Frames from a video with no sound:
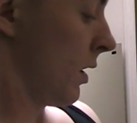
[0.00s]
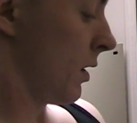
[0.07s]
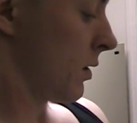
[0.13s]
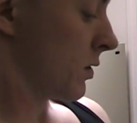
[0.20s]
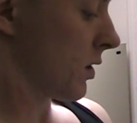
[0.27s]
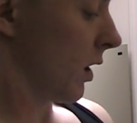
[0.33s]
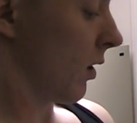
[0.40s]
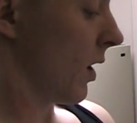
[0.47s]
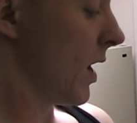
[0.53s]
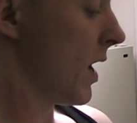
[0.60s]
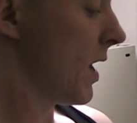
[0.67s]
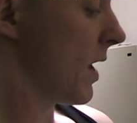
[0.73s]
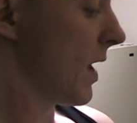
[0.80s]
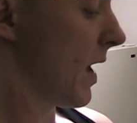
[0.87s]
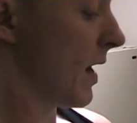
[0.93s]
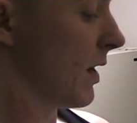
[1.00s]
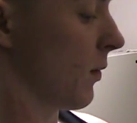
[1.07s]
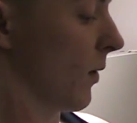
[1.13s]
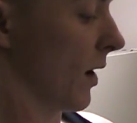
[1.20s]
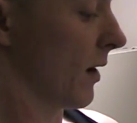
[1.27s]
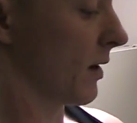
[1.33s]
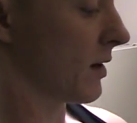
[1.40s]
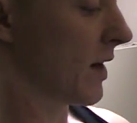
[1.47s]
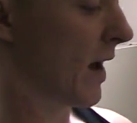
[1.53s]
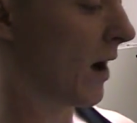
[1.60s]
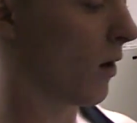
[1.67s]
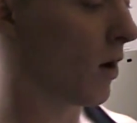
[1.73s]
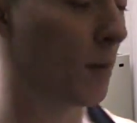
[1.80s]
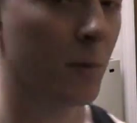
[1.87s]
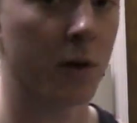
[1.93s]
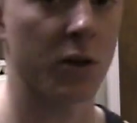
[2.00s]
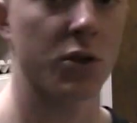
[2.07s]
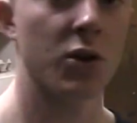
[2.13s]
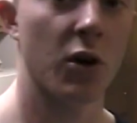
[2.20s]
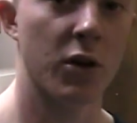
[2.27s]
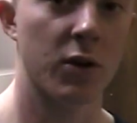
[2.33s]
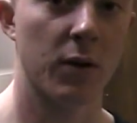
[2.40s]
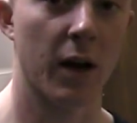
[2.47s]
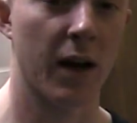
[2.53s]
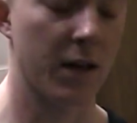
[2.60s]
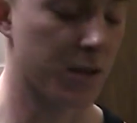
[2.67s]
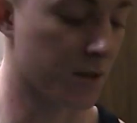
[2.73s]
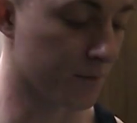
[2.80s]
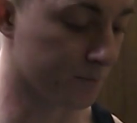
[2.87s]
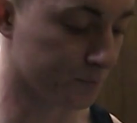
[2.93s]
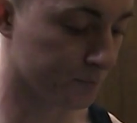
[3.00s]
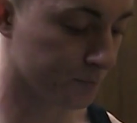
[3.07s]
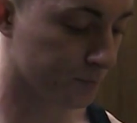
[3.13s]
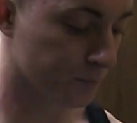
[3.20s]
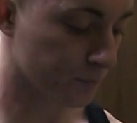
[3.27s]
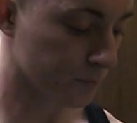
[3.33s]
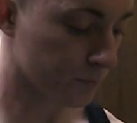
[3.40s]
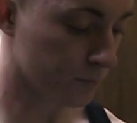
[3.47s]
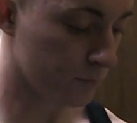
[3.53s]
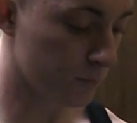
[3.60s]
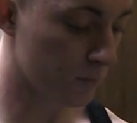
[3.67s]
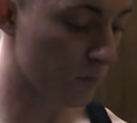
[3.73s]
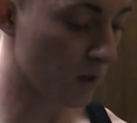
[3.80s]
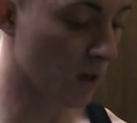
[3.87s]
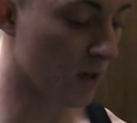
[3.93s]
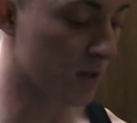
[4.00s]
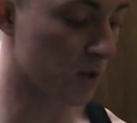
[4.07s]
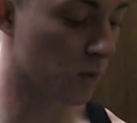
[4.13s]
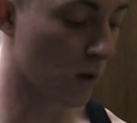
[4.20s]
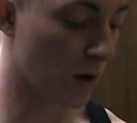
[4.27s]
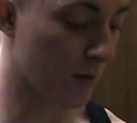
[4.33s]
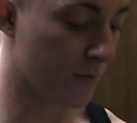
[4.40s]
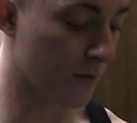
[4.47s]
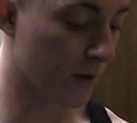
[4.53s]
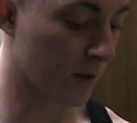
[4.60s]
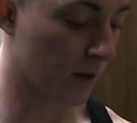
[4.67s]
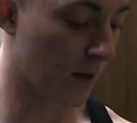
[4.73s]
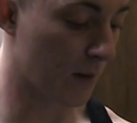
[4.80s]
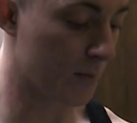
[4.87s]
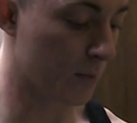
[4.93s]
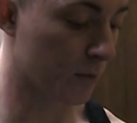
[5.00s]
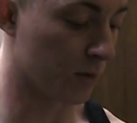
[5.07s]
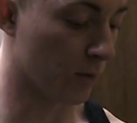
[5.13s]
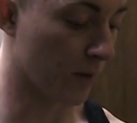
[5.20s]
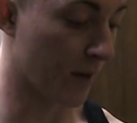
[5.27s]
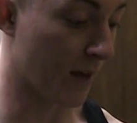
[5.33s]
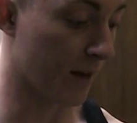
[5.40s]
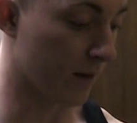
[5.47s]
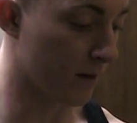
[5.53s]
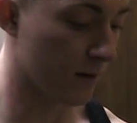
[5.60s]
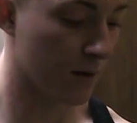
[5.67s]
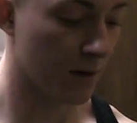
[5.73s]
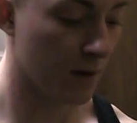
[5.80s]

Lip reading: So anyway, now I'm going to show you guys, because this is where I feel like a lot of people don't get it,